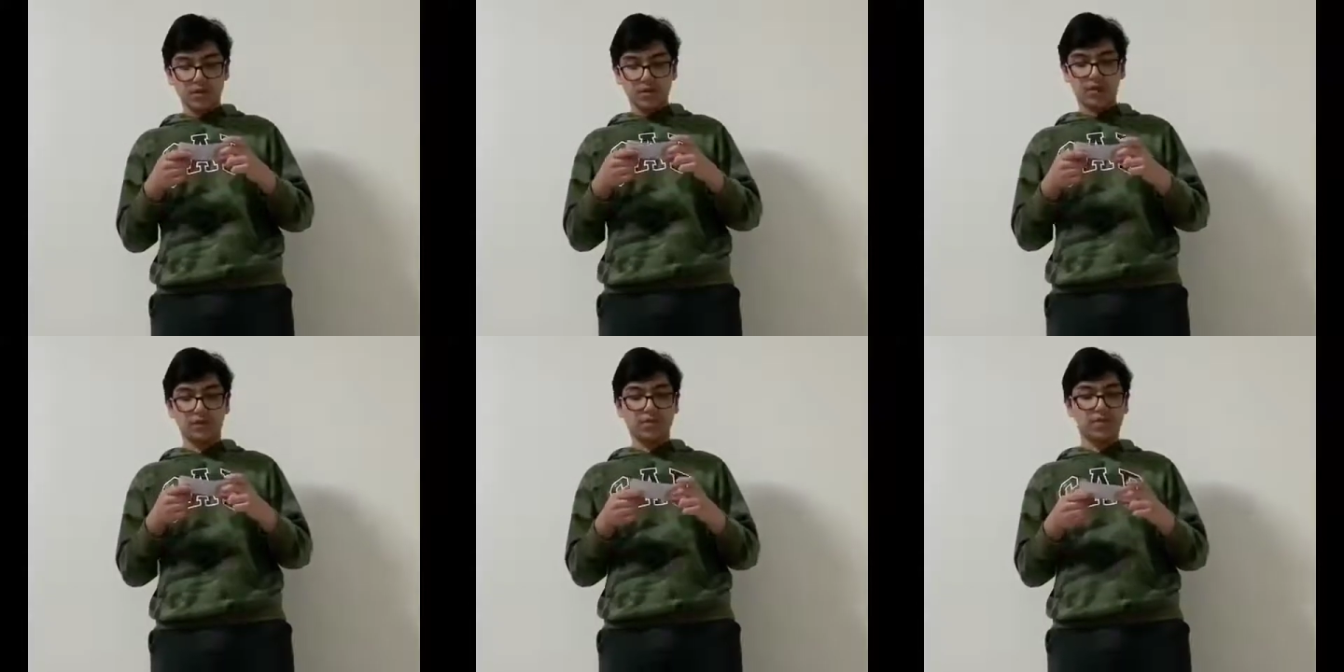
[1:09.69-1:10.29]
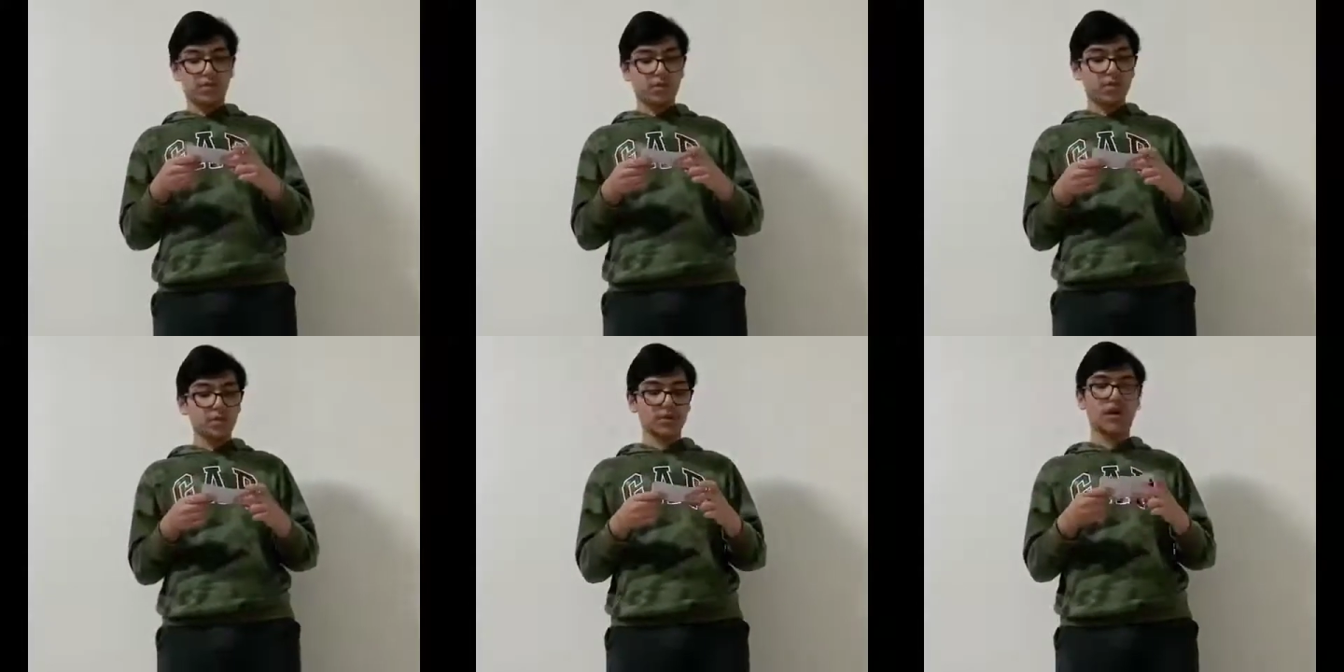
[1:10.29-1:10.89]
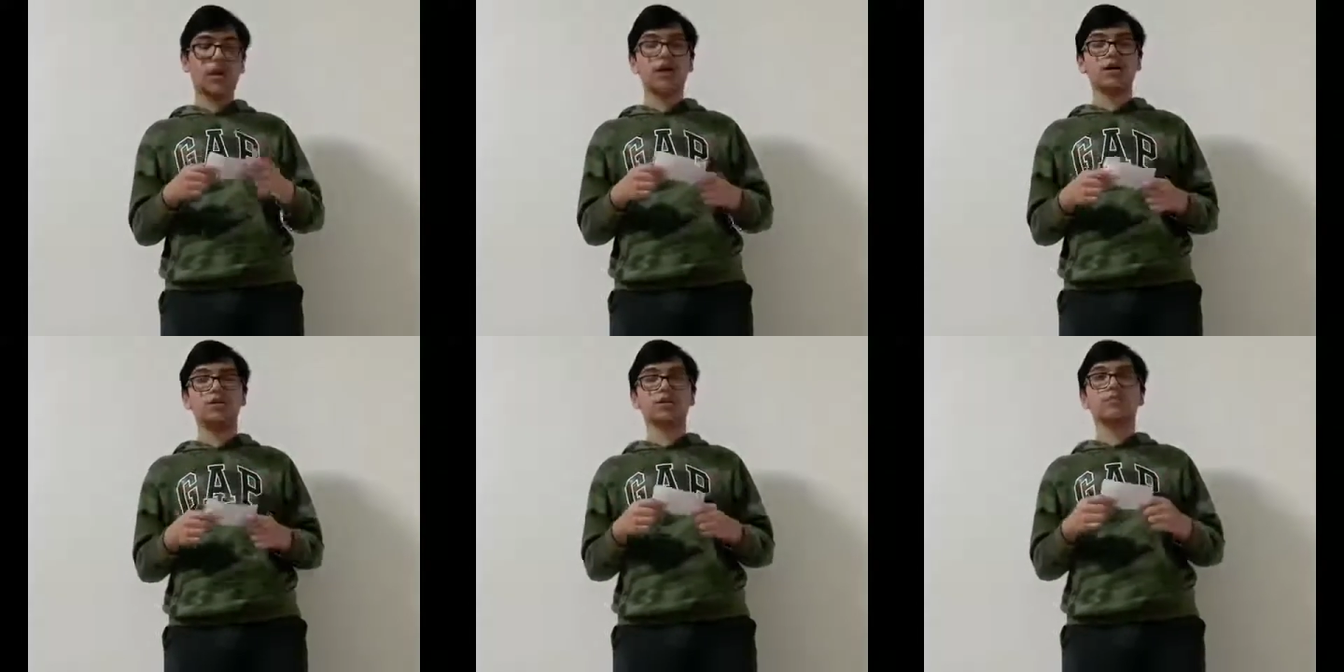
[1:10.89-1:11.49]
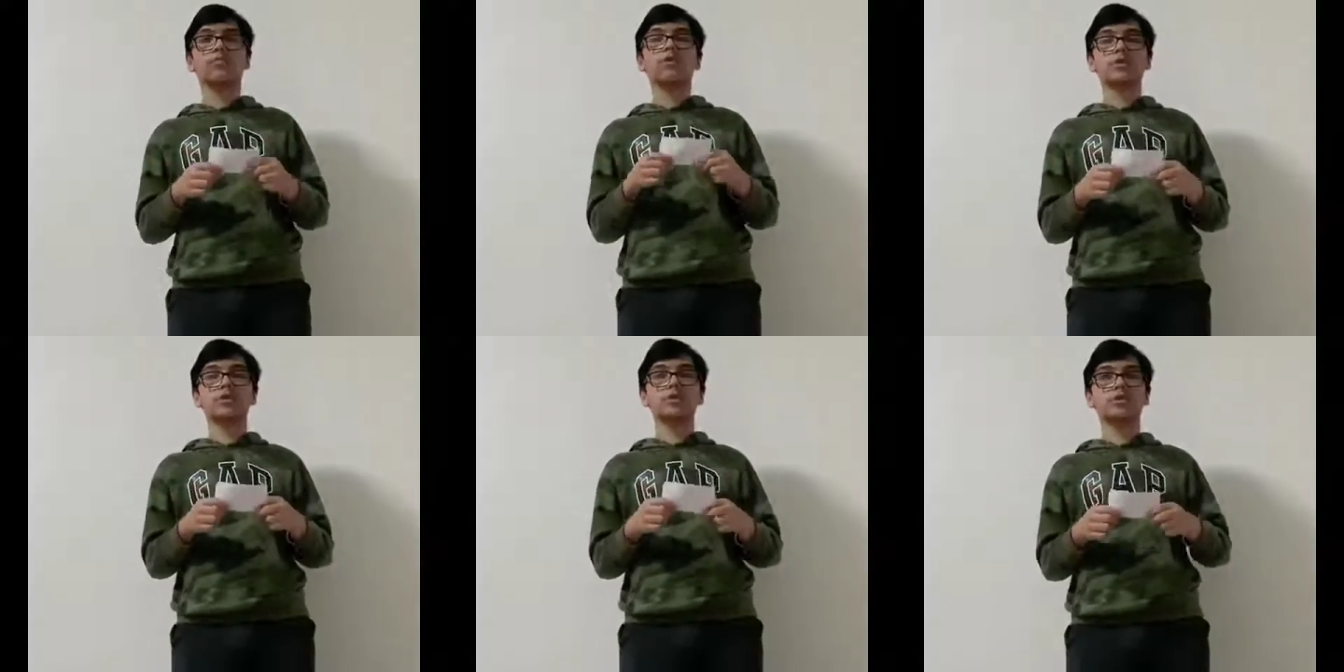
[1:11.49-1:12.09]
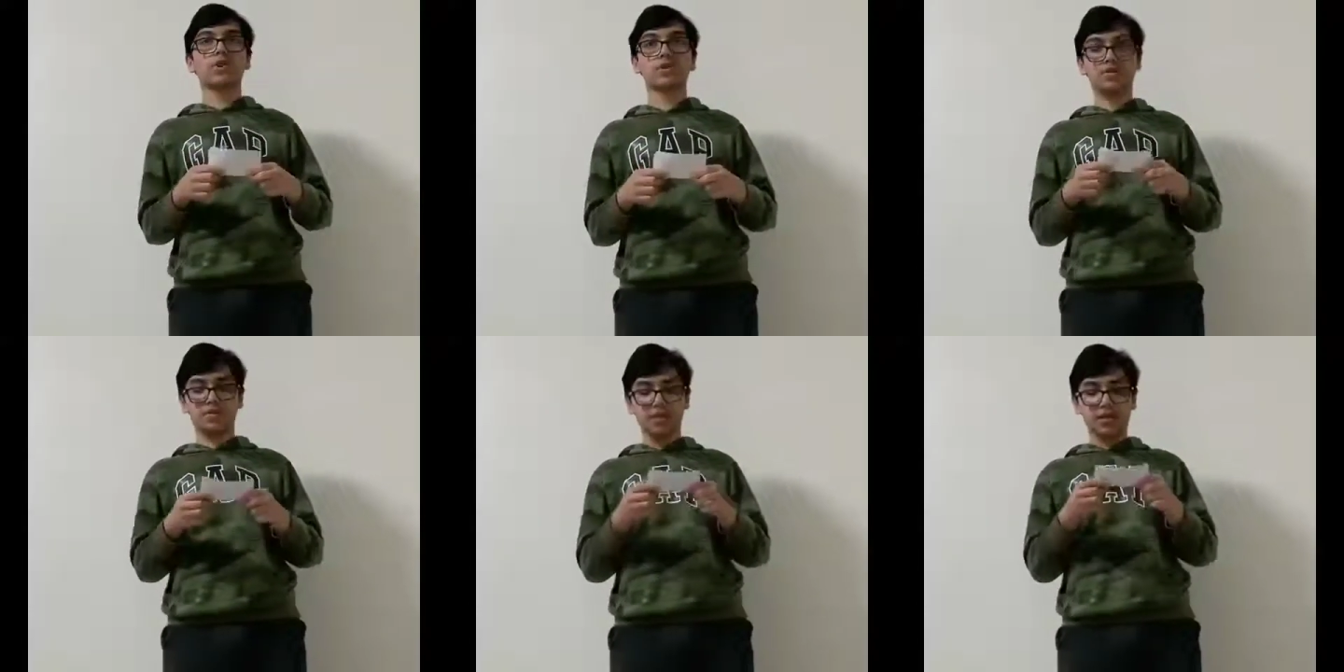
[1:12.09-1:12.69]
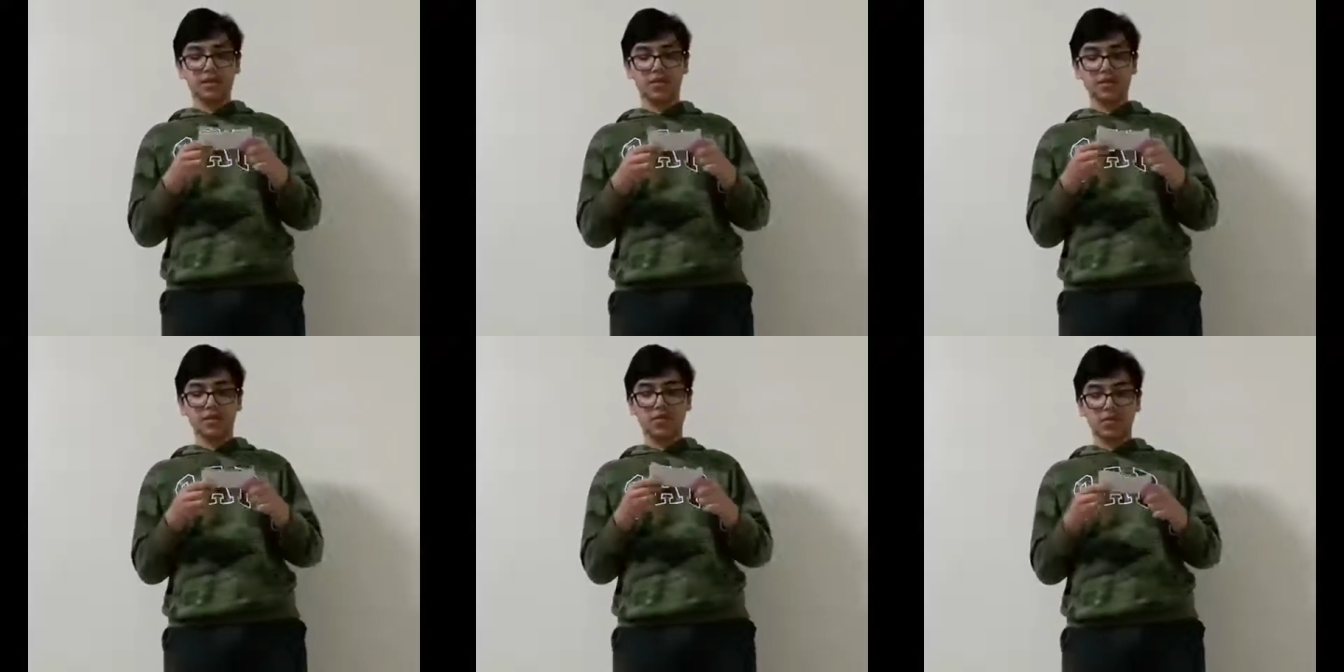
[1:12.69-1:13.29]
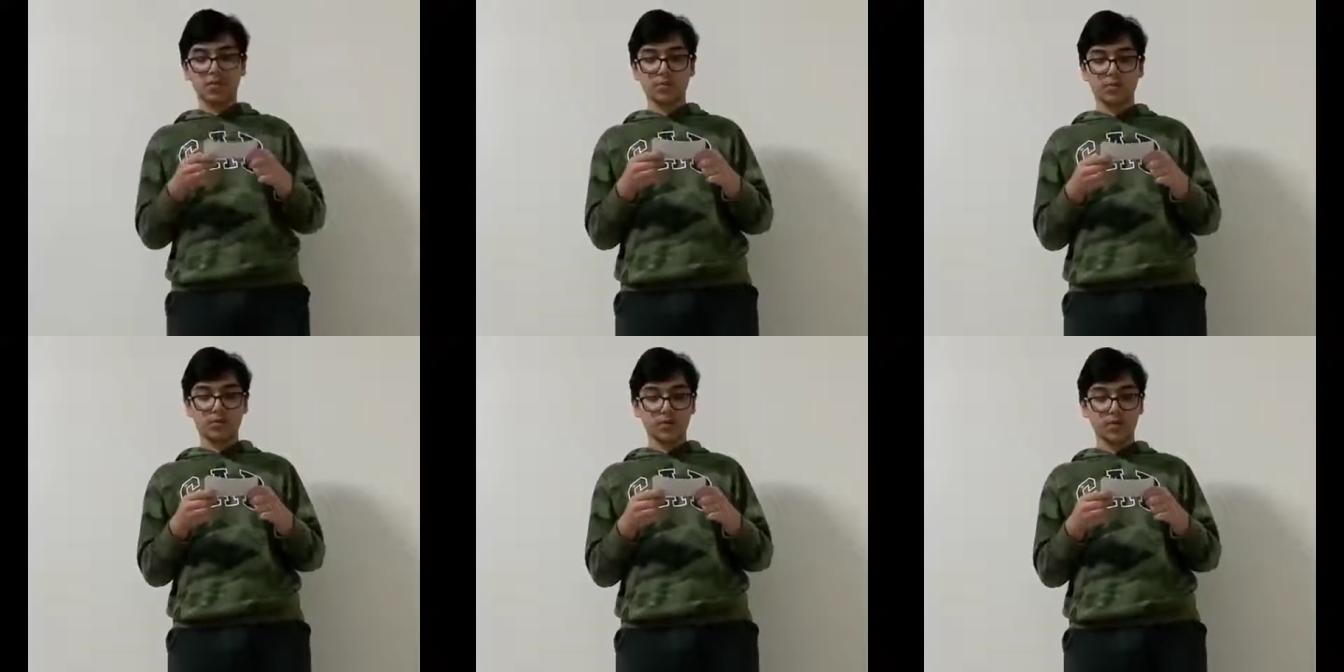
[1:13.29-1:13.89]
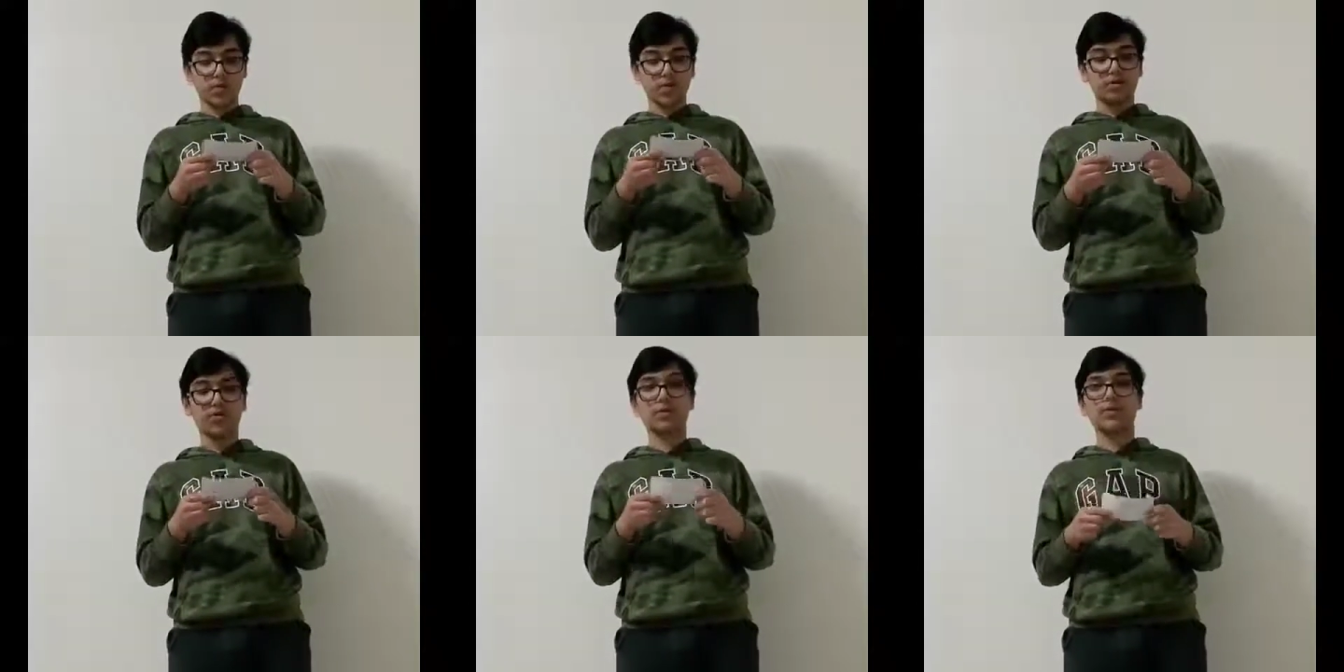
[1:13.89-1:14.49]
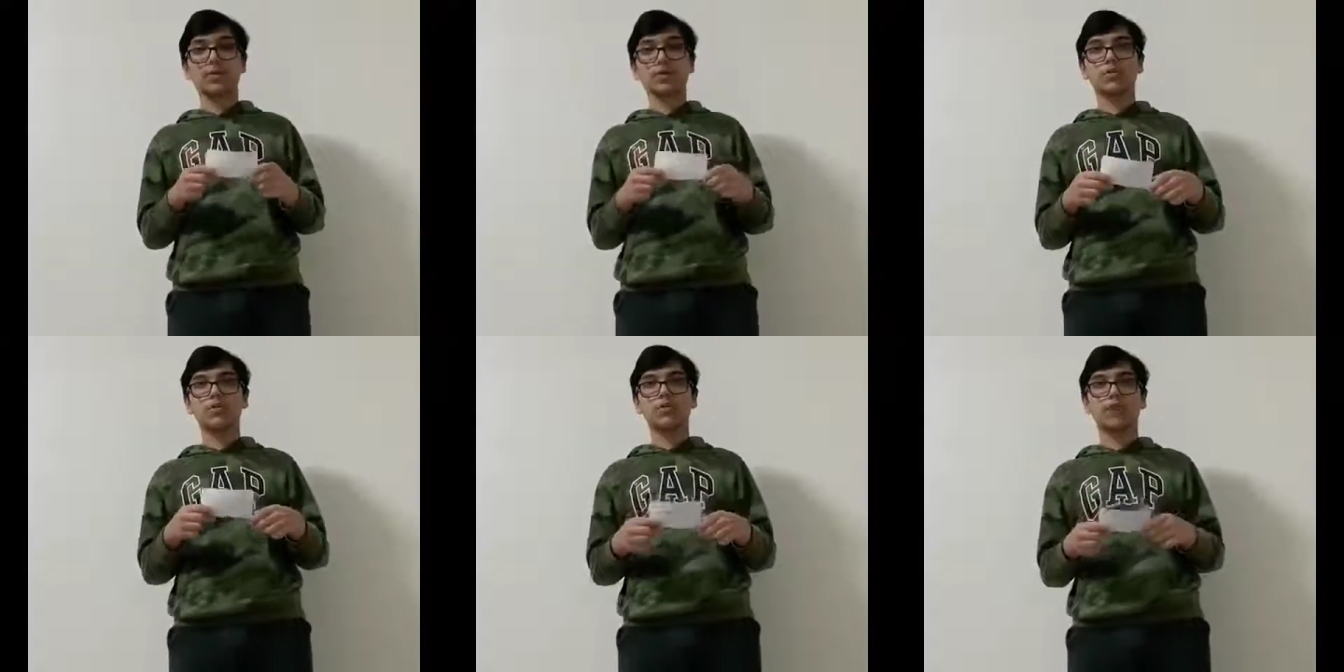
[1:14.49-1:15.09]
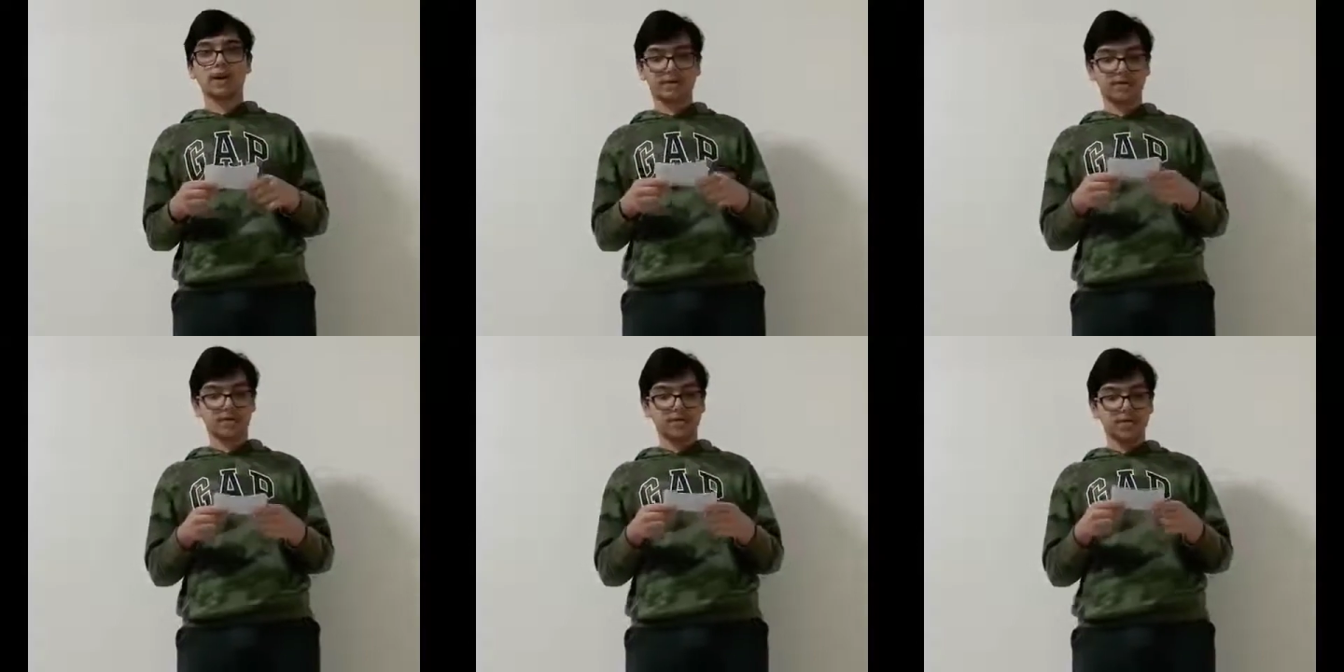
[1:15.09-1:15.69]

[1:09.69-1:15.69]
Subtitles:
Civil wars are arguably more destructive than normal wars due to multiple factors,